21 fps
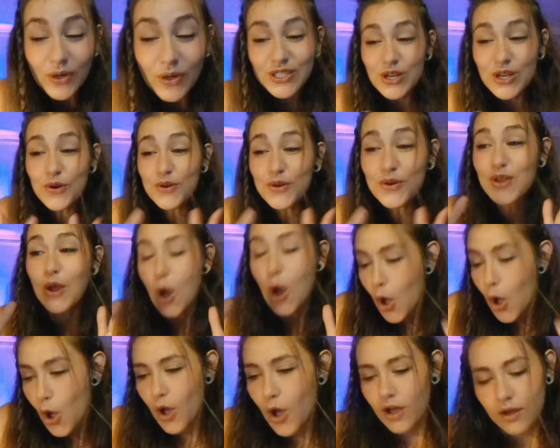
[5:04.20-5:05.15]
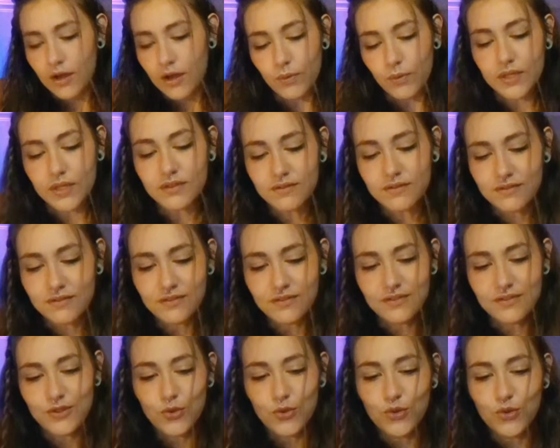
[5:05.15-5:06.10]
when two
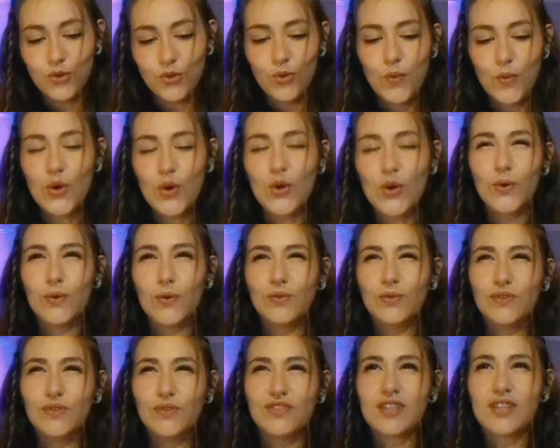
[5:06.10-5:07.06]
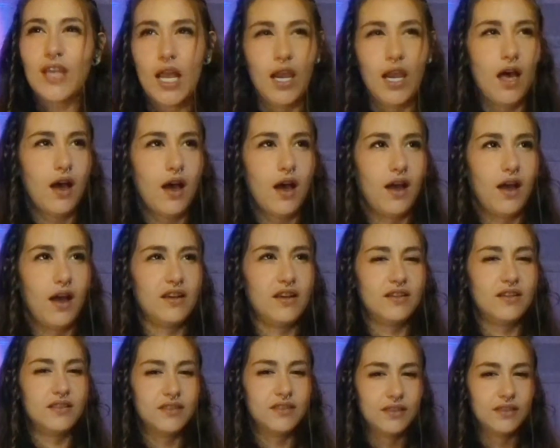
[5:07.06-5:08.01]
when two worlds
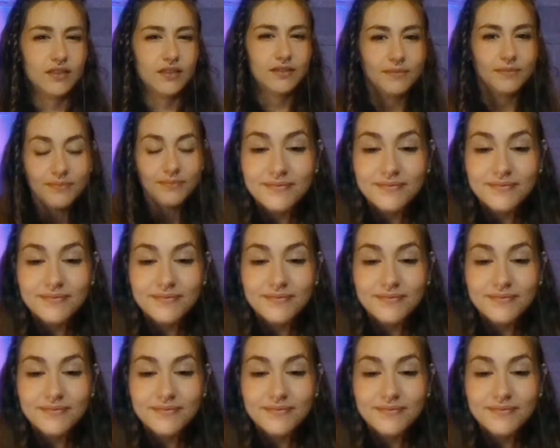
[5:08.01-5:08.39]
collide. All